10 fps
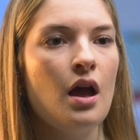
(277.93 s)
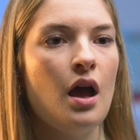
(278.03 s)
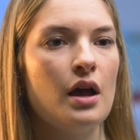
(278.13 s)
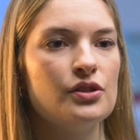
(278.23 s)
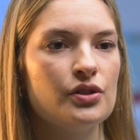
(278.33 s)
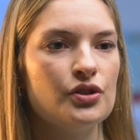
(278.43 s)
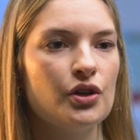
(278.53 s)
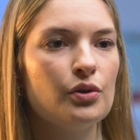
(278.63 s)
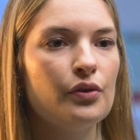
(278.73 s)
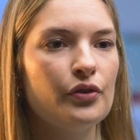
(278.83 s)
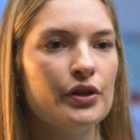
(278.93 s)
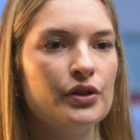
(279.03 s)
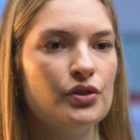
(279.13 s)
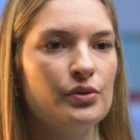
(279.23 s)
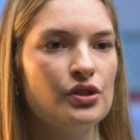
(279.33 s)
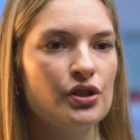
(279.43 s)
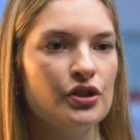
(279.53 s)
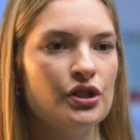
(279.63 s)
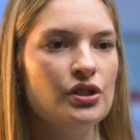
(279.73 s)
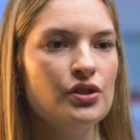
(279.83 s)
A surgical referral to a
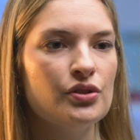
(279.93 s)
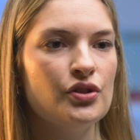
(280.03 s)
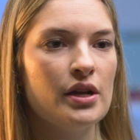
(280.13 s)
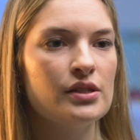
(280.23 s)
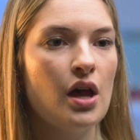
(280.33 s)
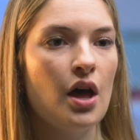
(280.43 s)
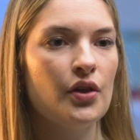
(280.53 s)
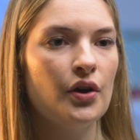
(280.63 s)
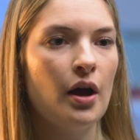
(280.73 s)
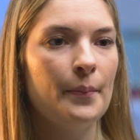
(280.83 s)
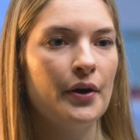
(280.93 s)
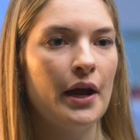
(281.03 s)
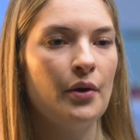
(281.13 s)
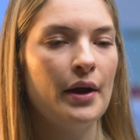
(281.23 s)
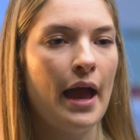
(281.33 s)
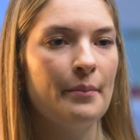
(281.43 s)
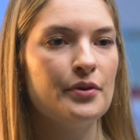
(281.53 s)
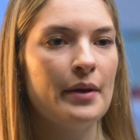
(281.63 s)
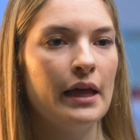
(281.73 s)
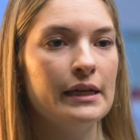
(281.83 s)
surgeon to address other upper airway
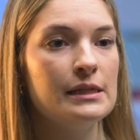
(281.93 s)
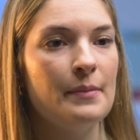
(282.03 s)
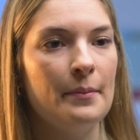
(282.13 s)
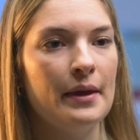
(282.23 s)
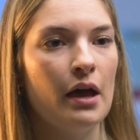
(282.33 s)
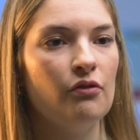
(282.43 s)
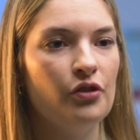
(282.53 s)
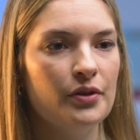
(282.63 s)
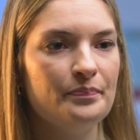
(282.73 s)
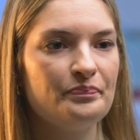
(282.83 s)
abnormalities may be helpful.